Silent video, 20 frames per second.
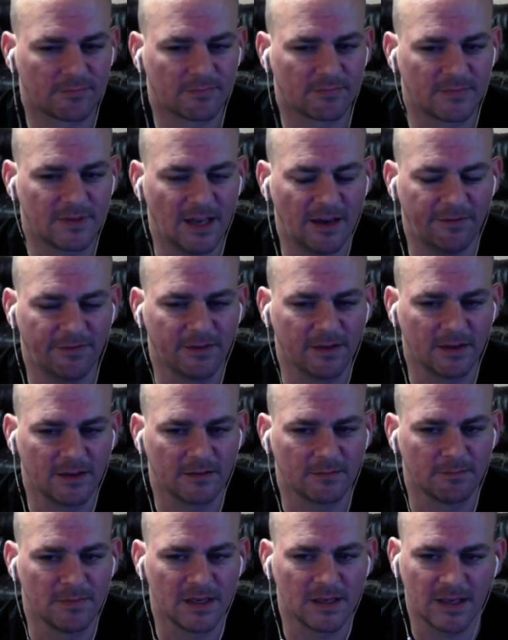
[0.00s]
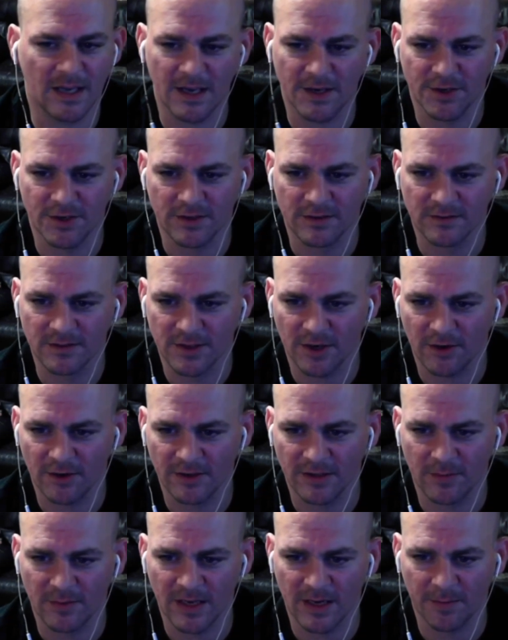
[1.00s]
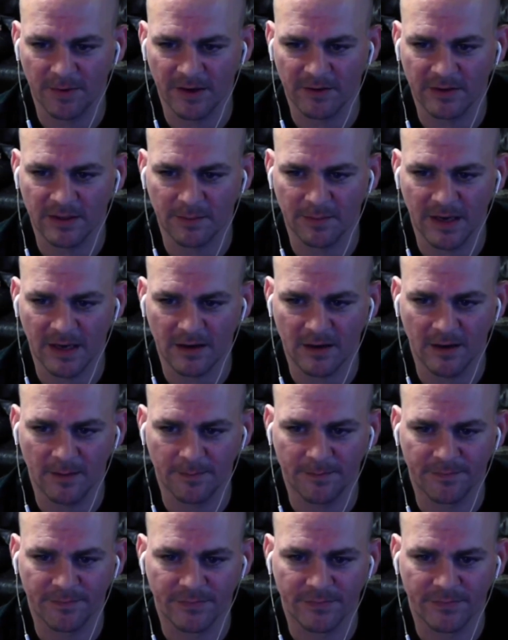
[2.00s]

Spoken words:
definite mitigation turn that we got to put everything back up.